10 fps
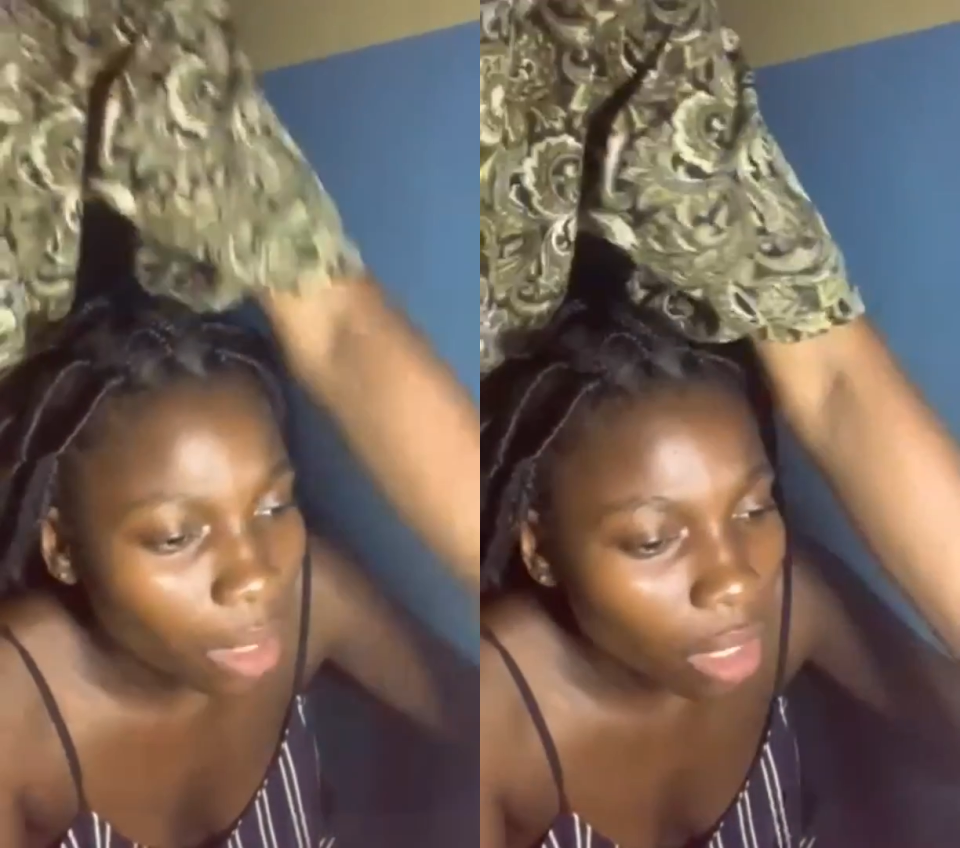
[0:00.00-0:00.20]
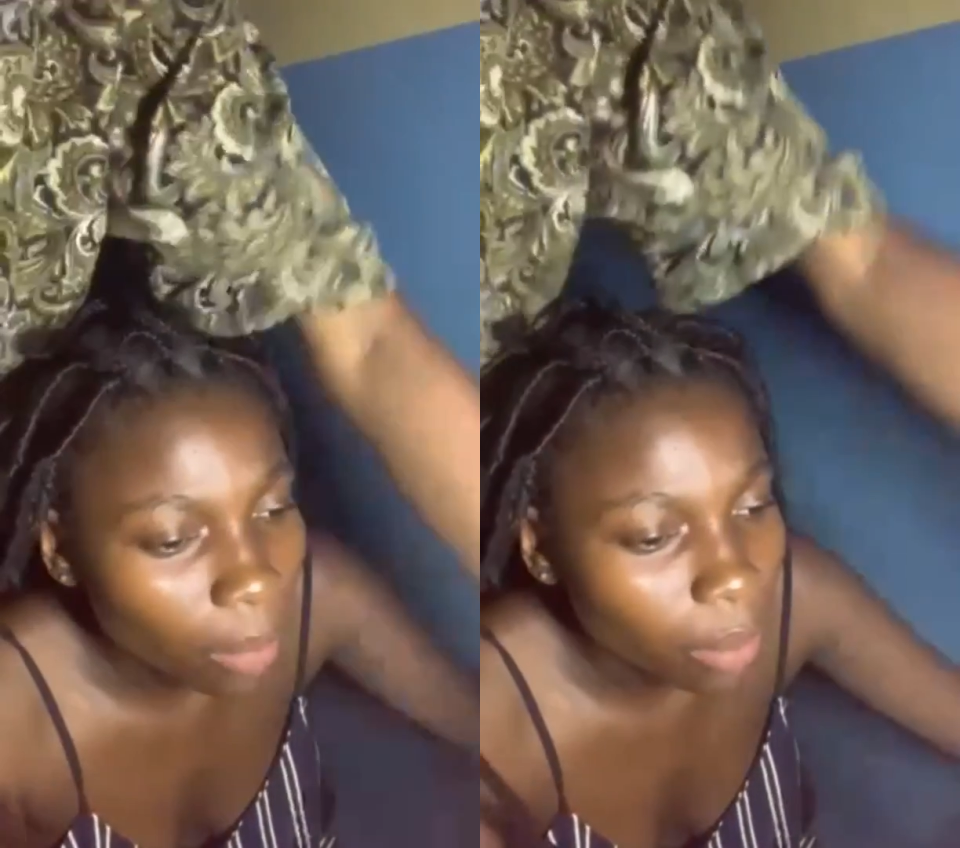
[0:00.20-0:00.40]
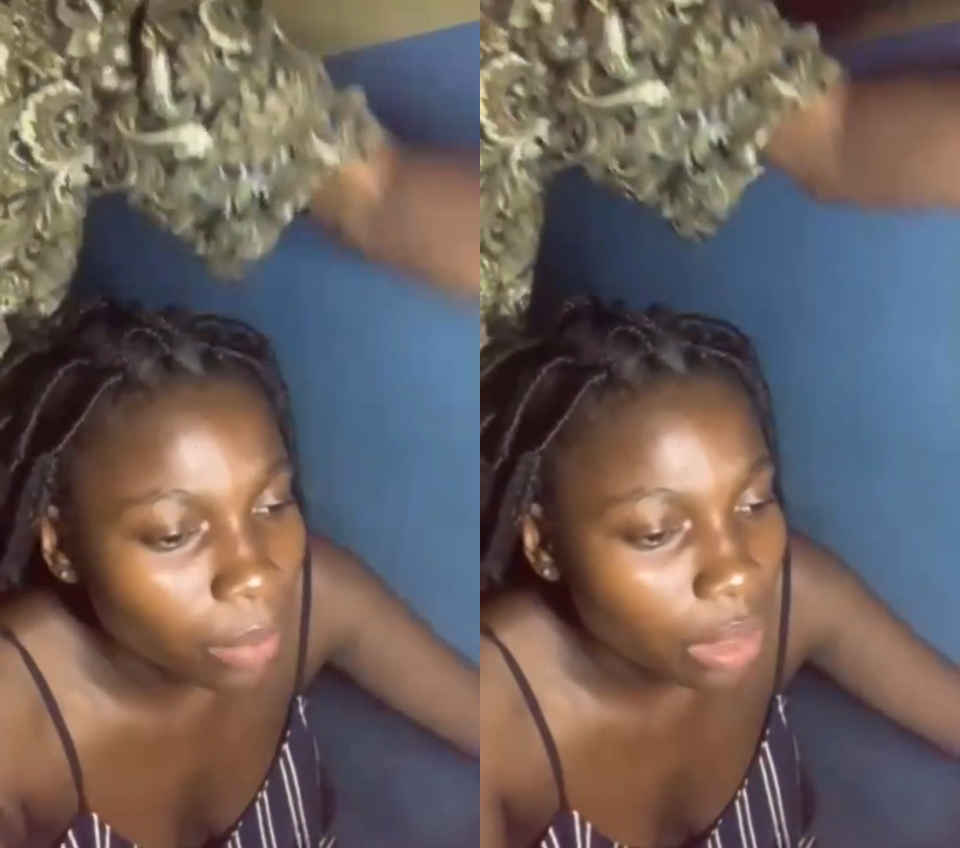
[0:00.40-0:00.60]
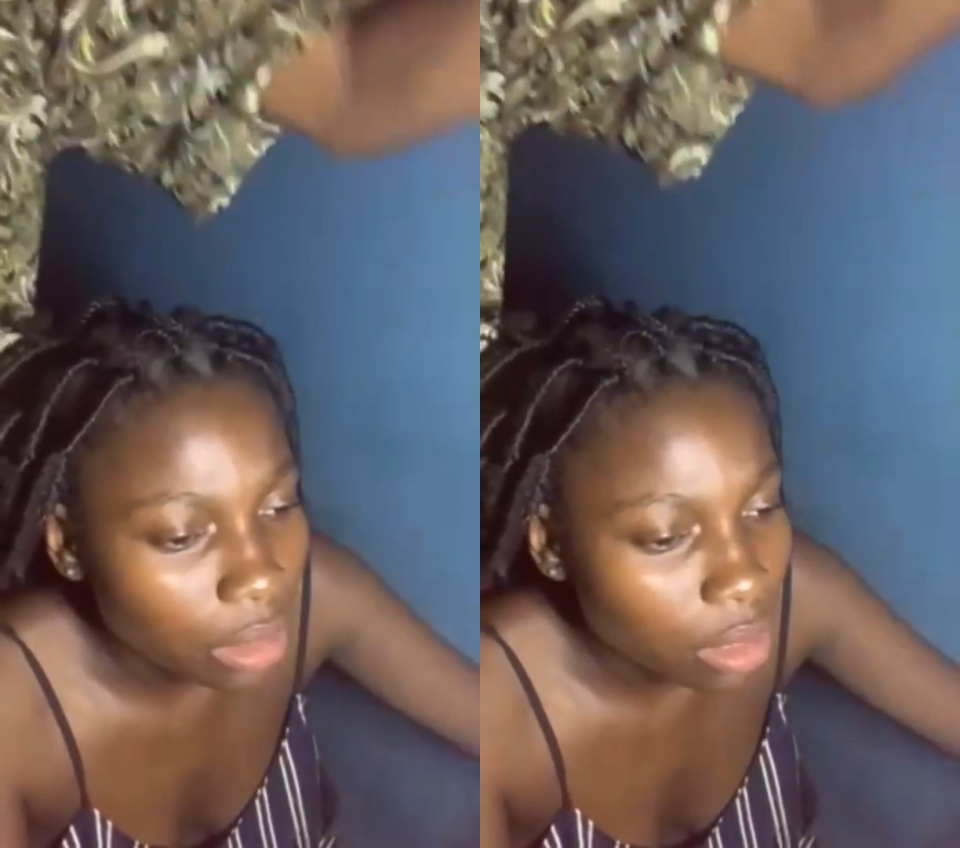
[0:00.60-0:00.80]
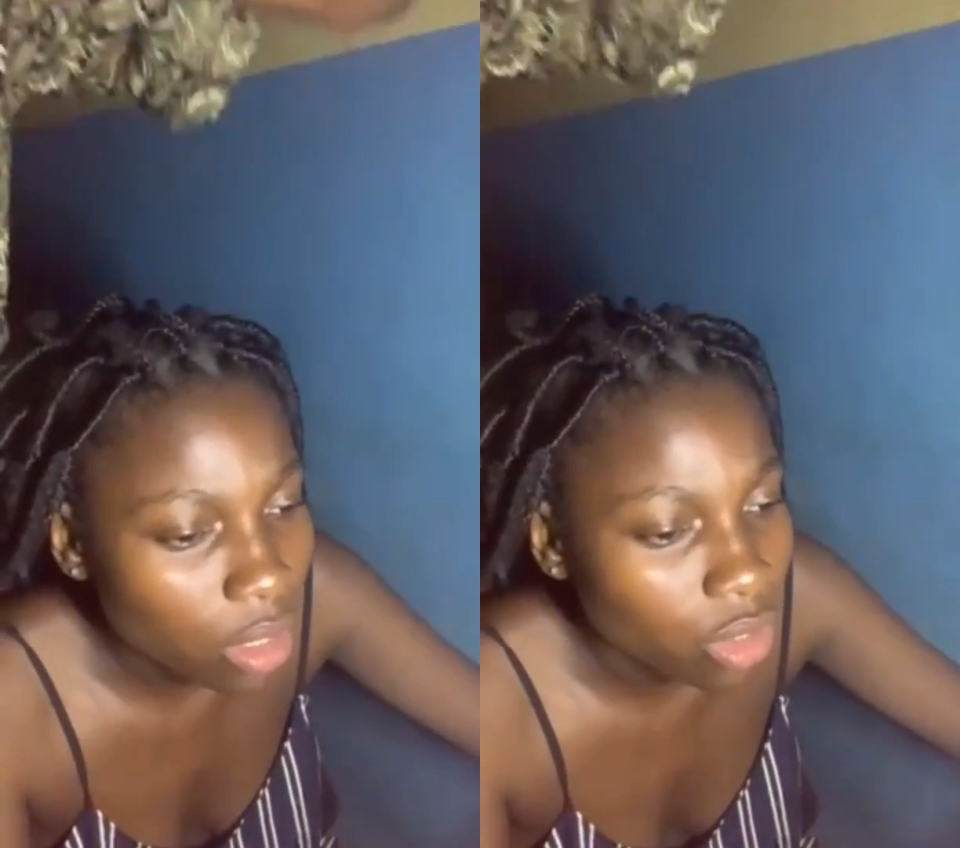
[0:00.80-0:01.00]
Then the
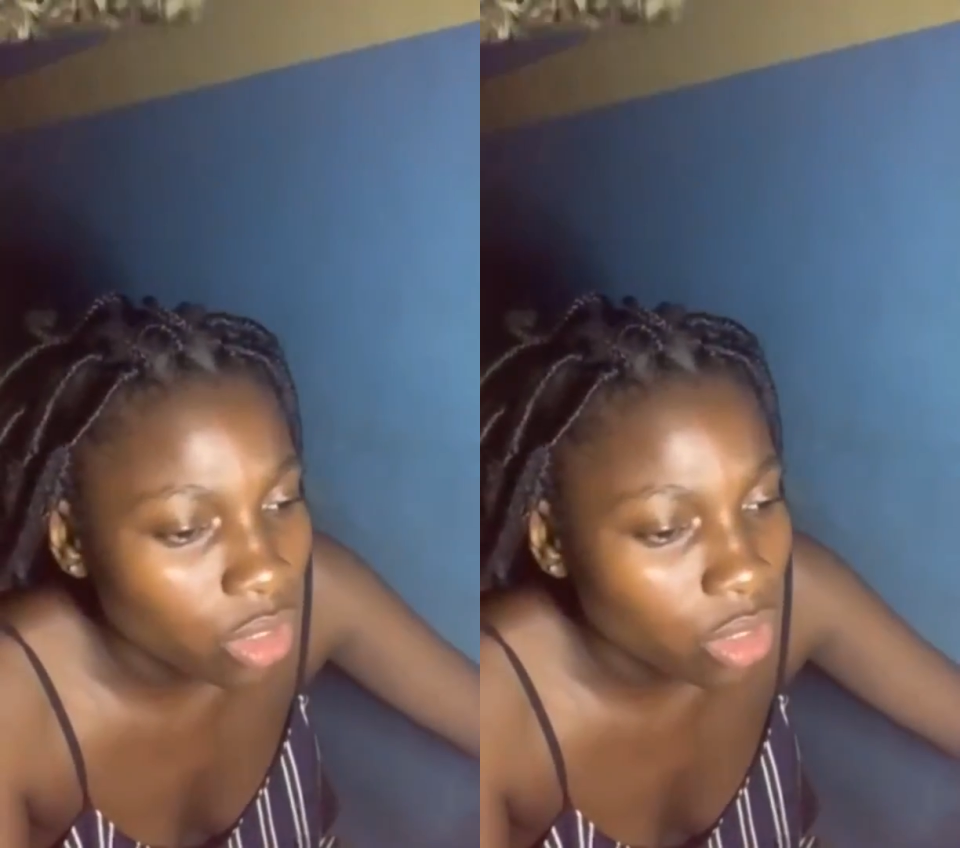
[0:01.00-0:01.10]
next thing